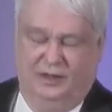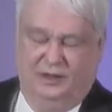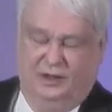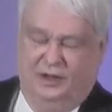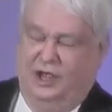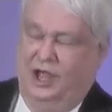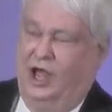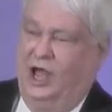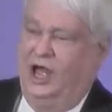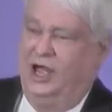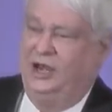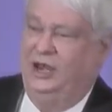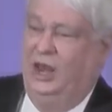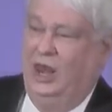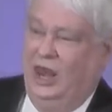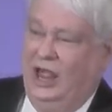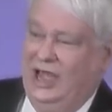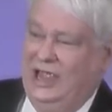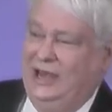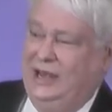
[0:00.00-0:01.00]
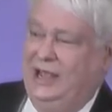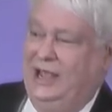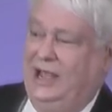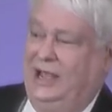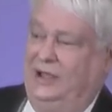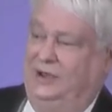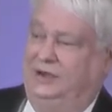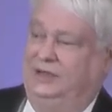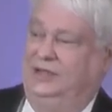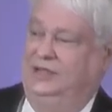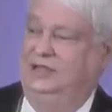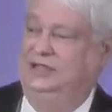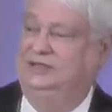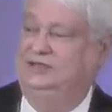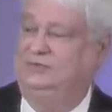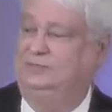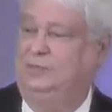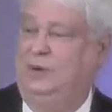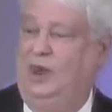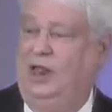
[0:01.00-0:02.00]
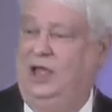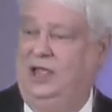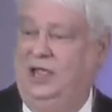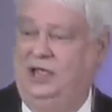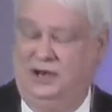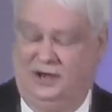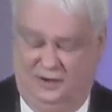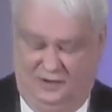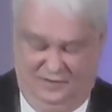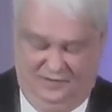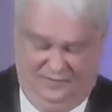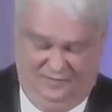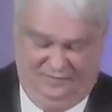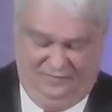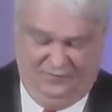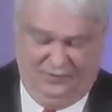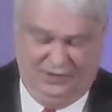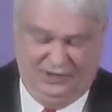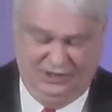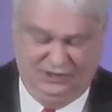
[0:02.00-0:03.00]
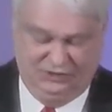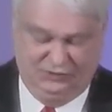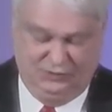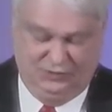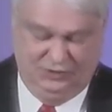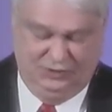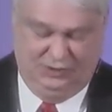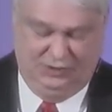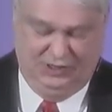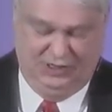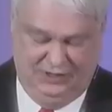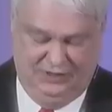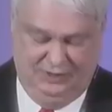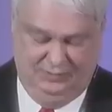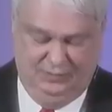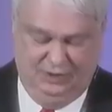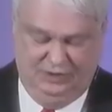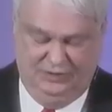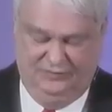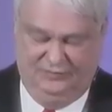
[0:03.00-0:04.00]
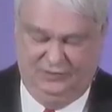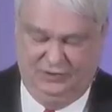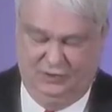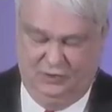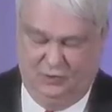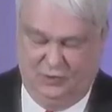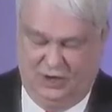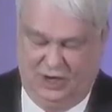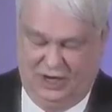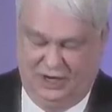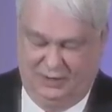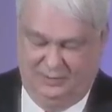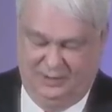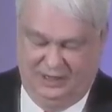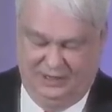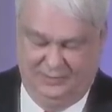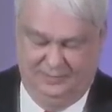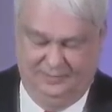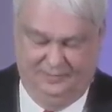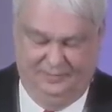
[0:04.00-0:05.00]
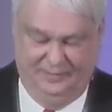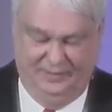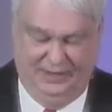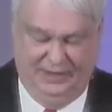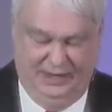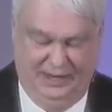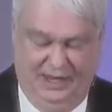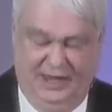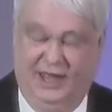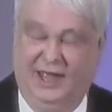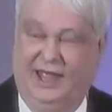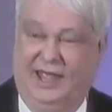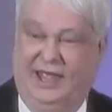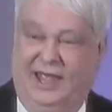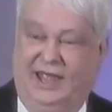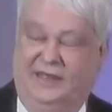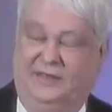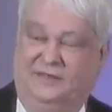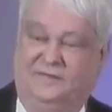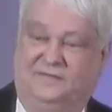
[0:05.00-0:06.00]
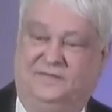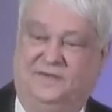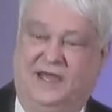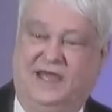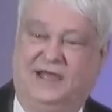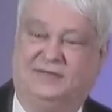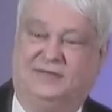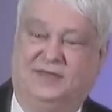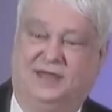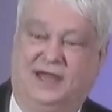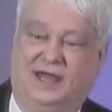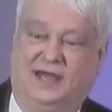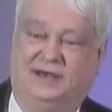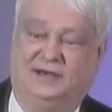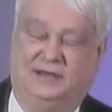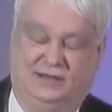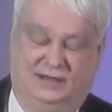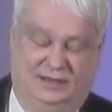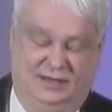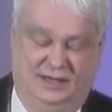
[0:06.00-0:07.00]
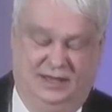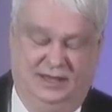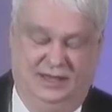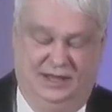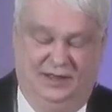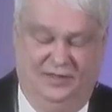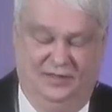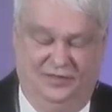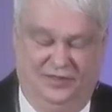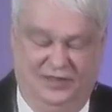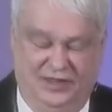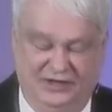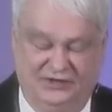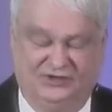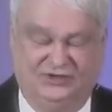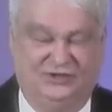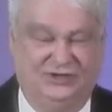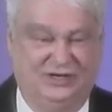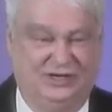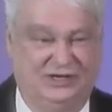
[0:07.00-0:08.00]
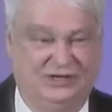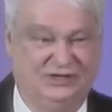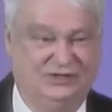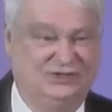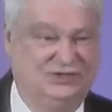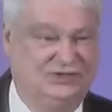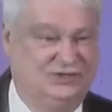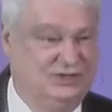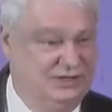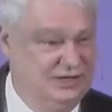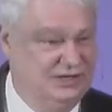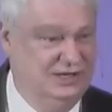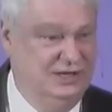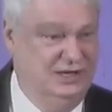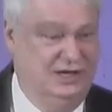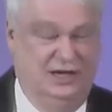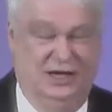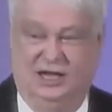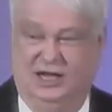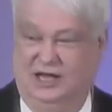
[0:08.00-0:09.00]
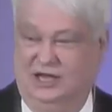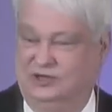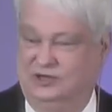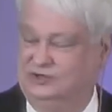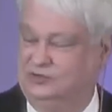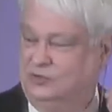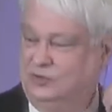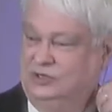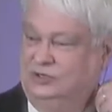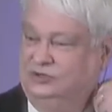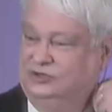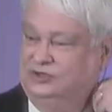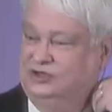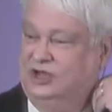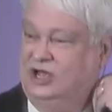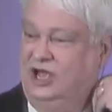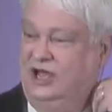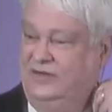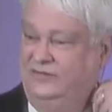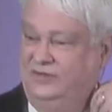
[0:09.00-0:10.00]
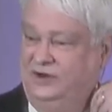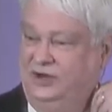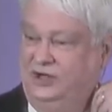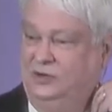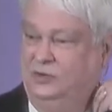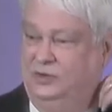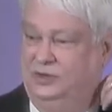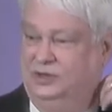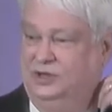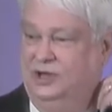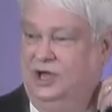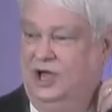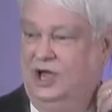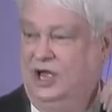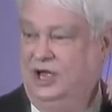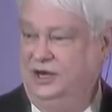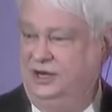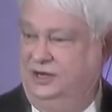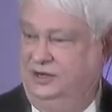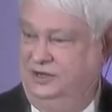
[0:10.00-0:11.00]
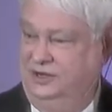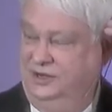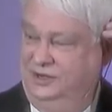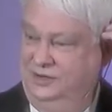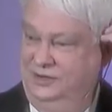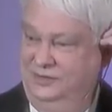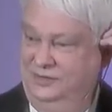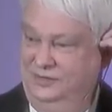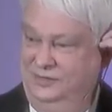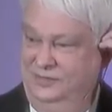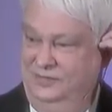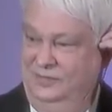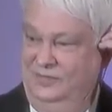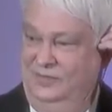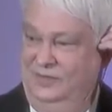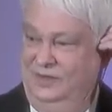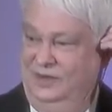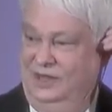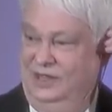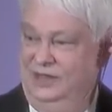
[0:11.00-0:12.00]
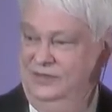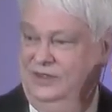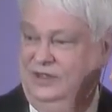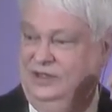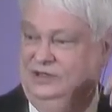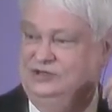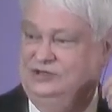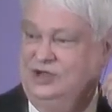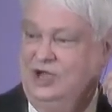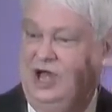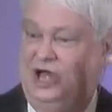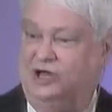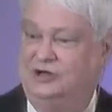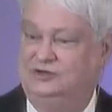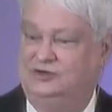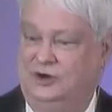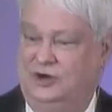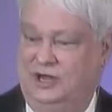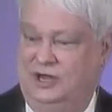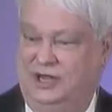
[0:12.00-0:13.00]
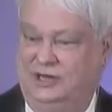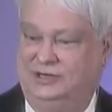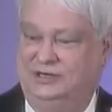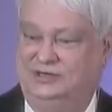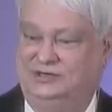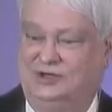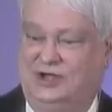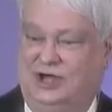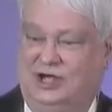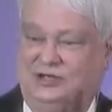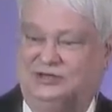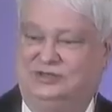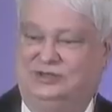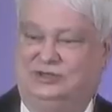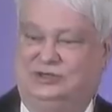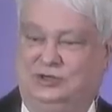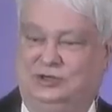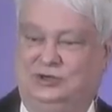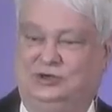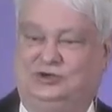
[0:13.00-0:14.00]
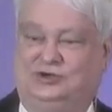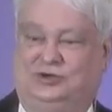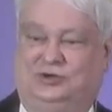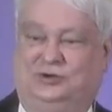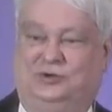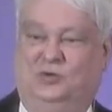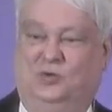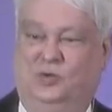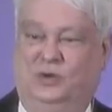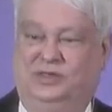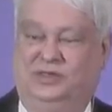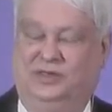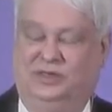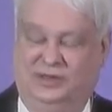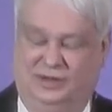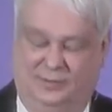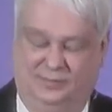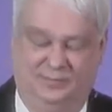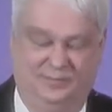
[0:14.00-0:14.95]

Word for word: God laid out his plan for Israel the book of Deuteronomy. And the fact that this is Israel's covenant with God, his contract, his constitution with them.